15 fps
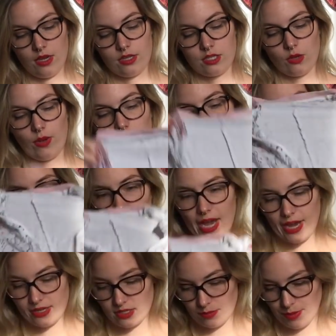So Aid already
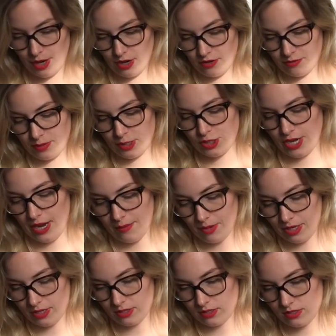has a pair of
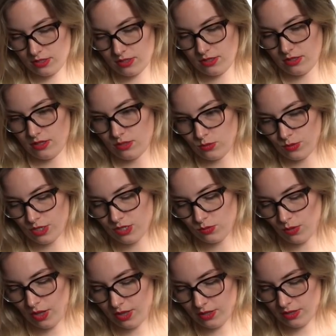pajamas. These were as
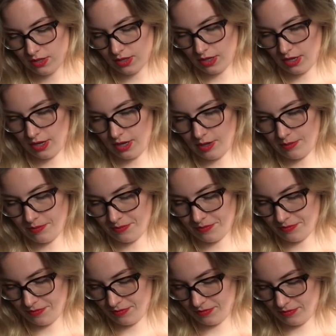well,
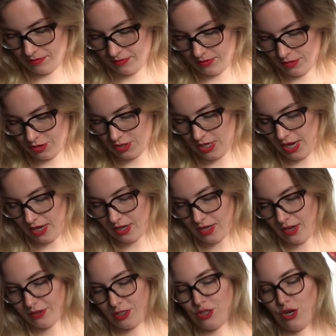just hanging on the